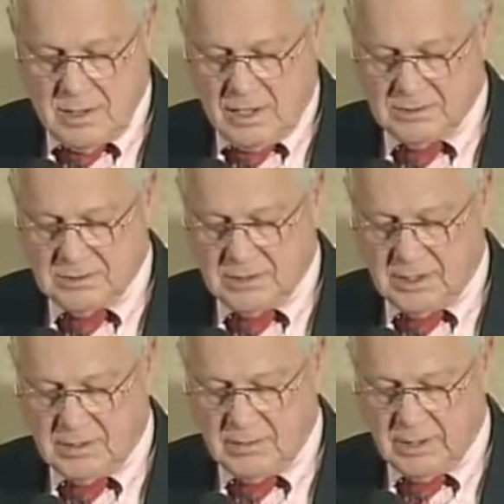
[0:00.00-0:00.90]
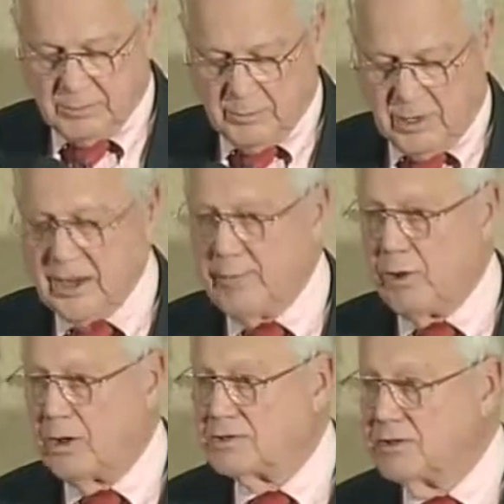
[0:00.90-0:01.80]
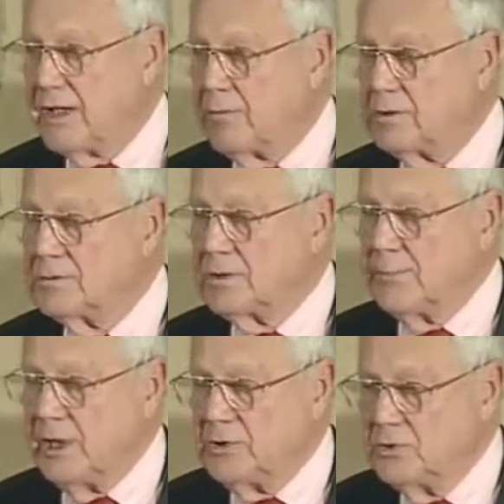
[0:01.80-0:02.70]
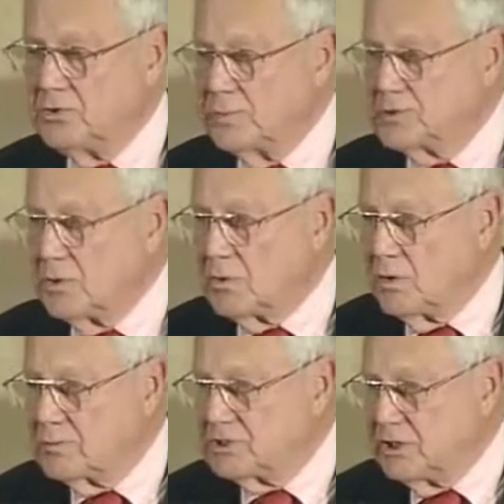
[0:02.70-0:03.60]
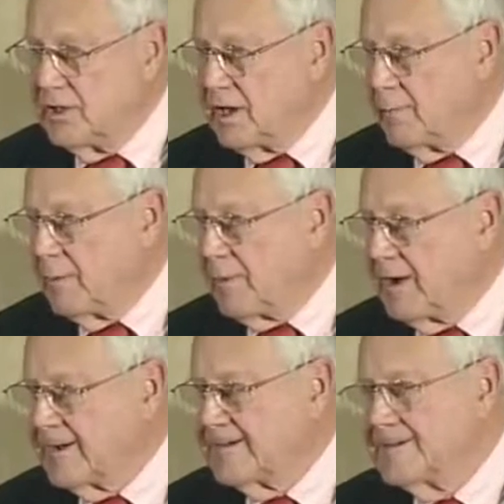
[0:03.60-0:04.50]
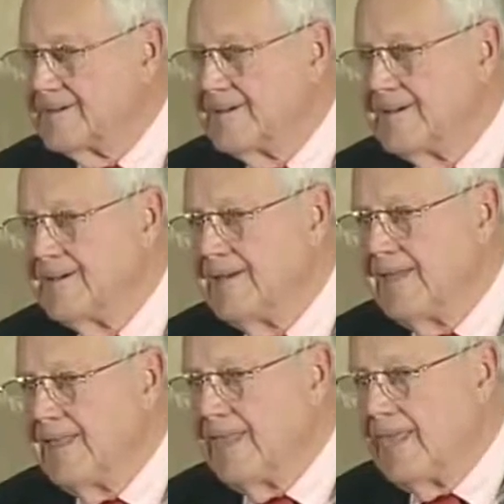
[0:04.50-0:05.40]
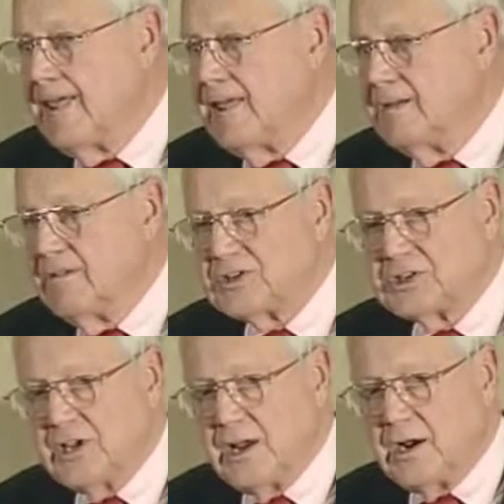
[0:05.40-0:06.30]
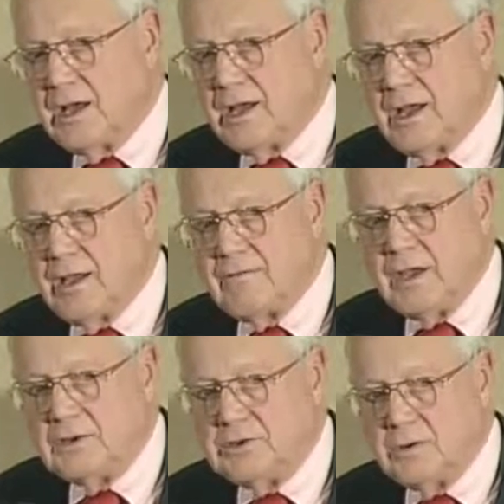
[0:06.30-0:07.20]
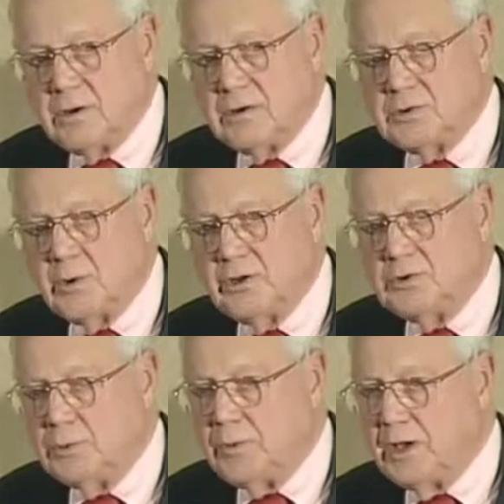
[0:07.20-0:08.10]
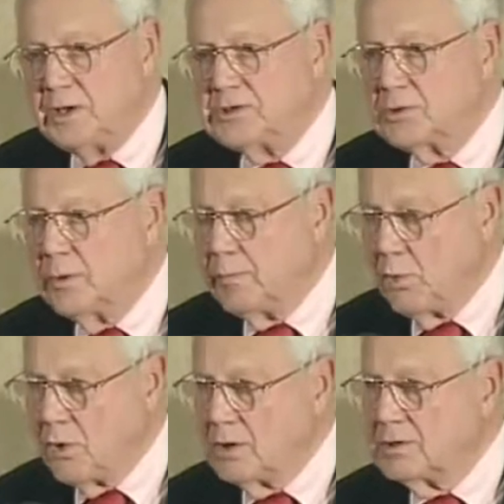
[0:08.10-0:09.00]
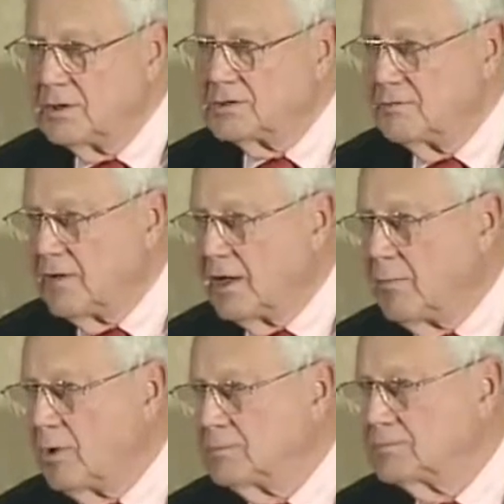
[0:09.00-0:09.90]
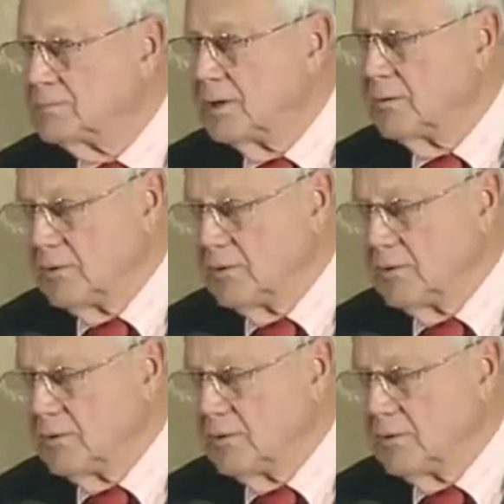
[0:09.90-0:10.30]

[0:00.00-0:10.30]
I was uh, up to my eyeballs in that one. I made two trips to Oklahoma City out of my pocket investigated. I have a 222-page report that's available, by the